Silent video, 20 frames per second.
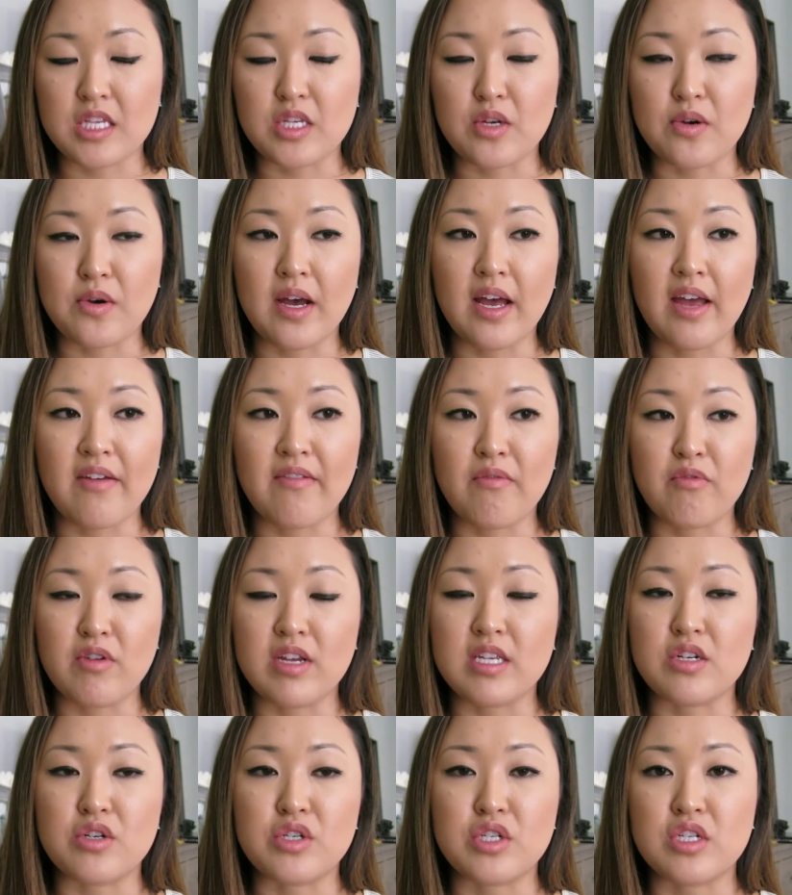So I've
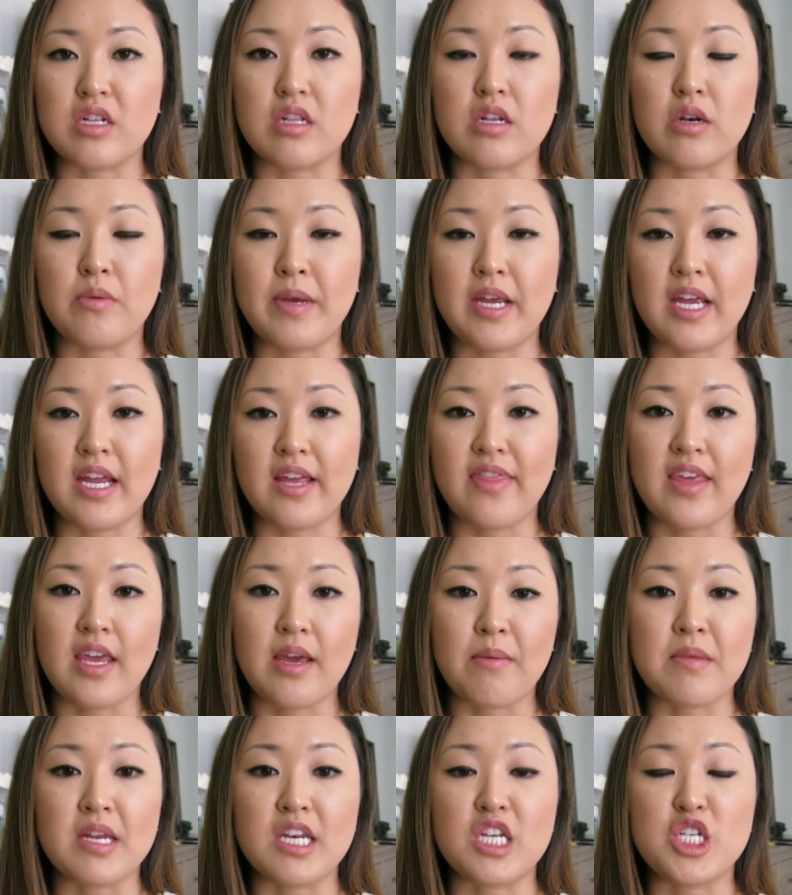researched a little bit, and I think
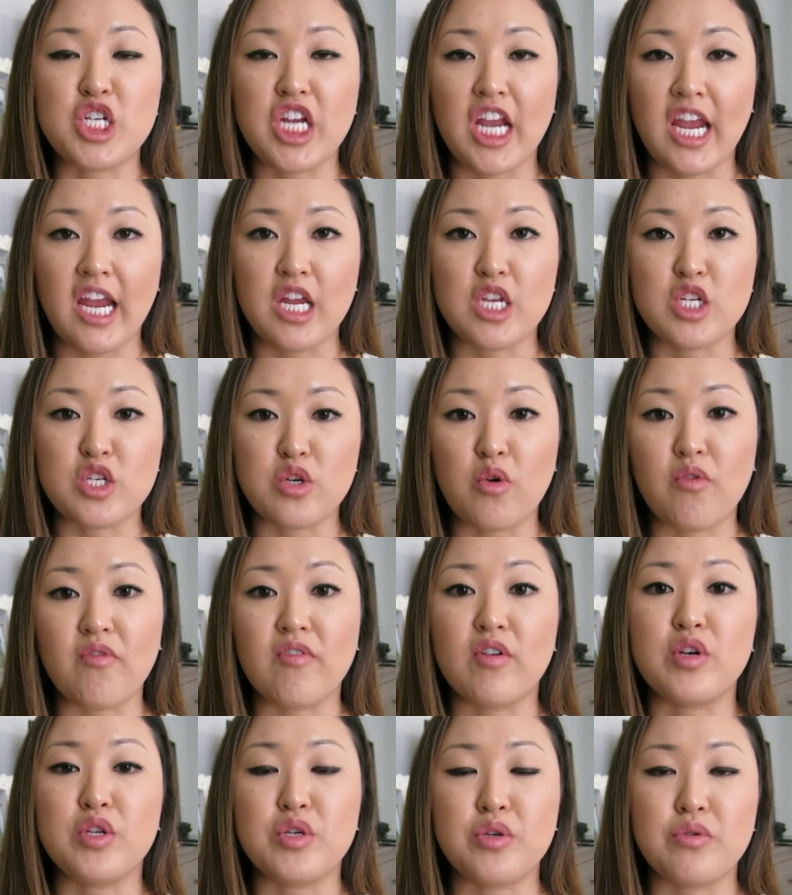I'm going to change
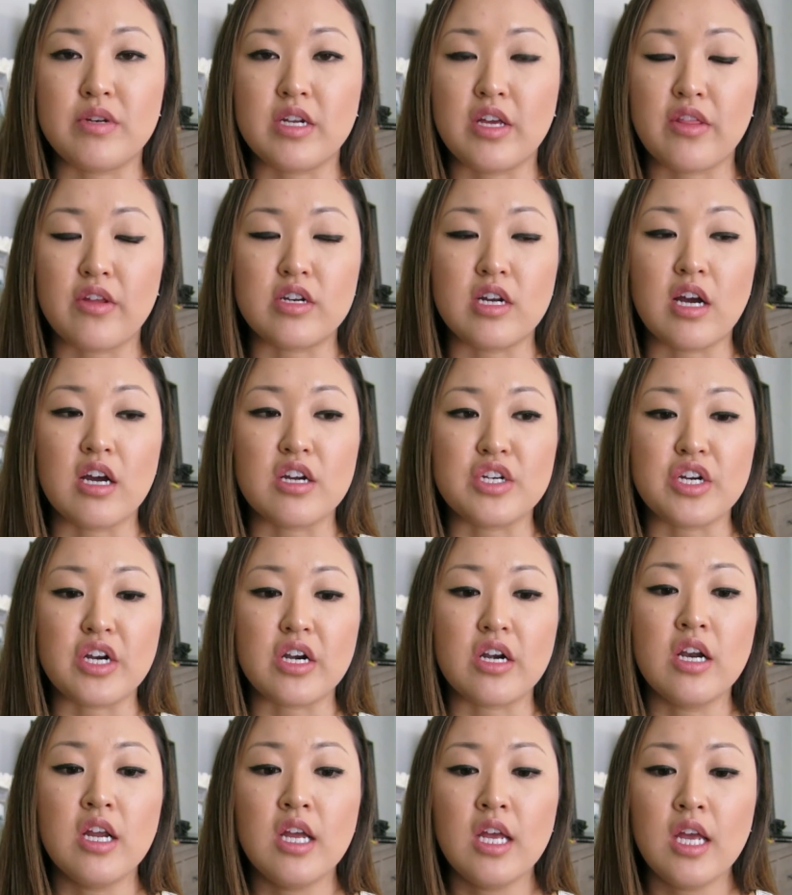over to another doctor